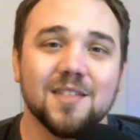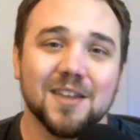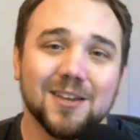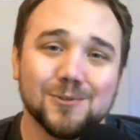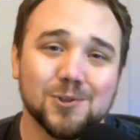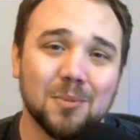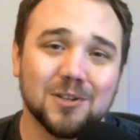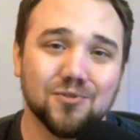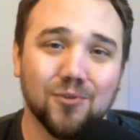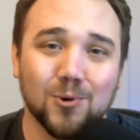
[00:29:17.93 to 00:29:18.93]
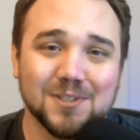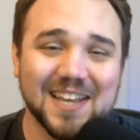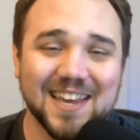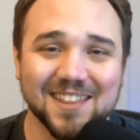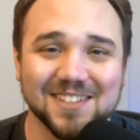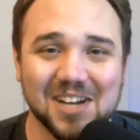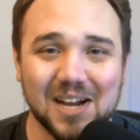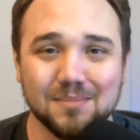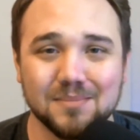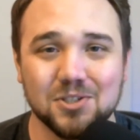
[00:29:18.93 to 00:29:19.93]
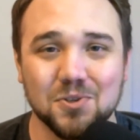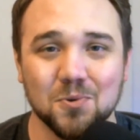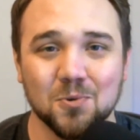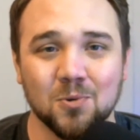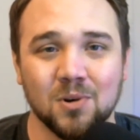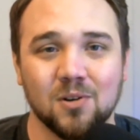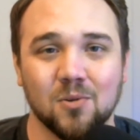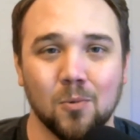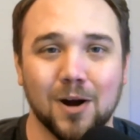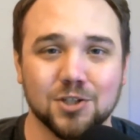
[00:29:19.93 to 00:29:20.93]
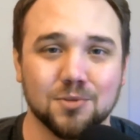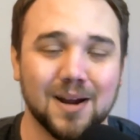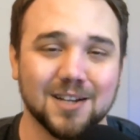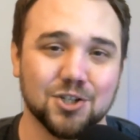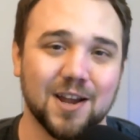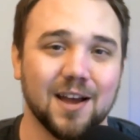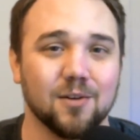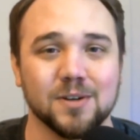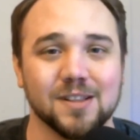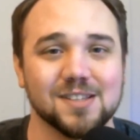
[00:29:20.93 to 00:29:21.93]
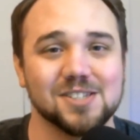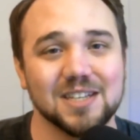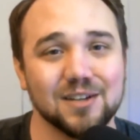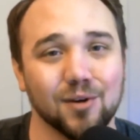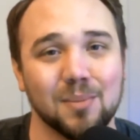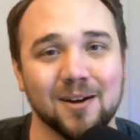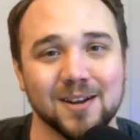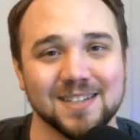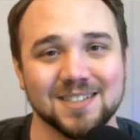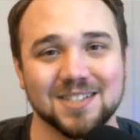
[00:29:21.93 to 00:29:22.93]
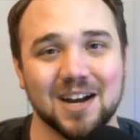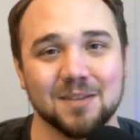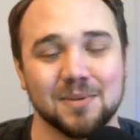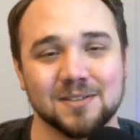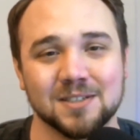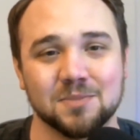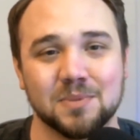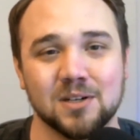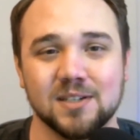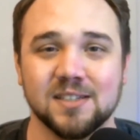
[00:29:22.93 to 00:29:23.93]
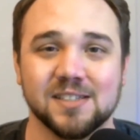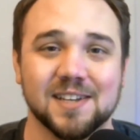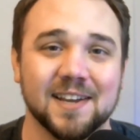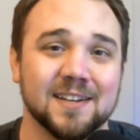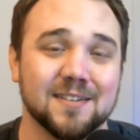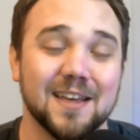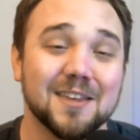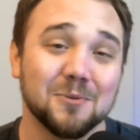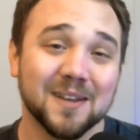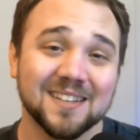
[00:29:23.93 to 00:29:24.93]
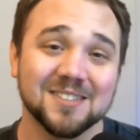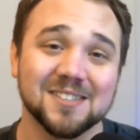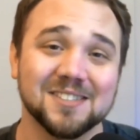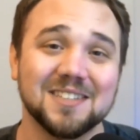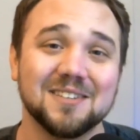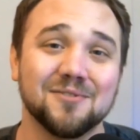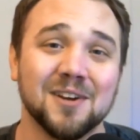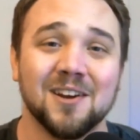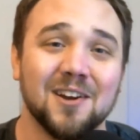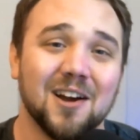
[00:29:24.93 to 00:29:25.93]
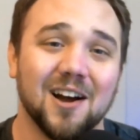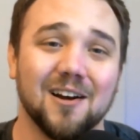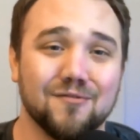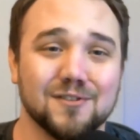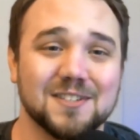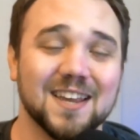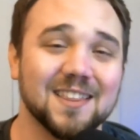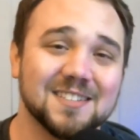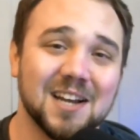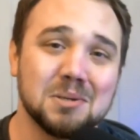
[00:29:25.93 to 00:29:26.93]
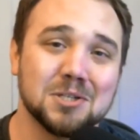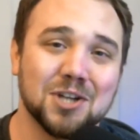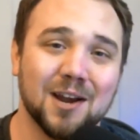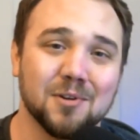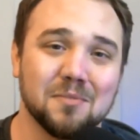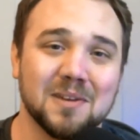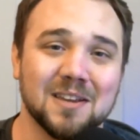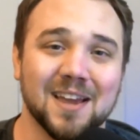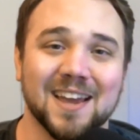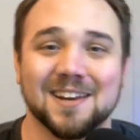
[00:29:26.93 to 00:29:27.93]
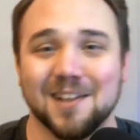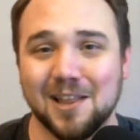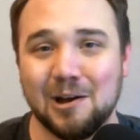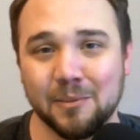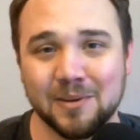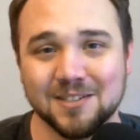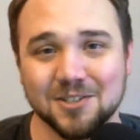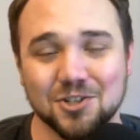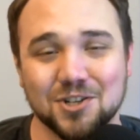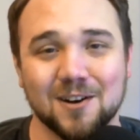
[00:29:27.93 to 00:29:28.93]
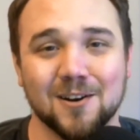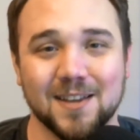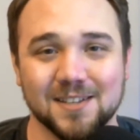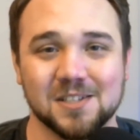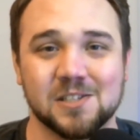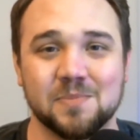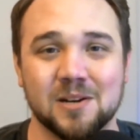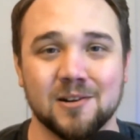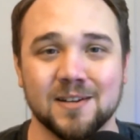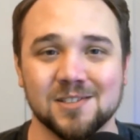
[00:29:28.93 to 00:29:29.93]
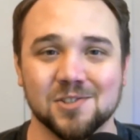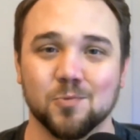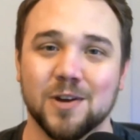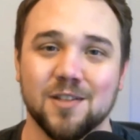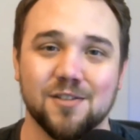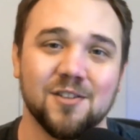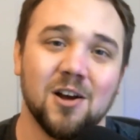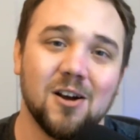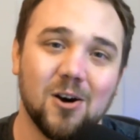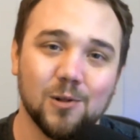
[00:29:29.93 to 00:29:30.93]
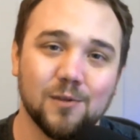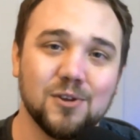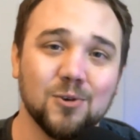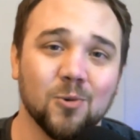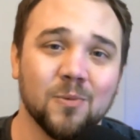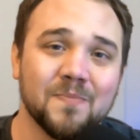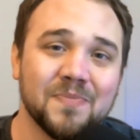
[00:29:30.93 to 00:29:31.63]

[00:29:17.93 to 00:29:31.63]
Thank you so much for taking the time to watch my chat with Steve about his Tiny Belt experience. And thank you again to Steve for taking the time to chat with me and allowing me to share his experience with all of you.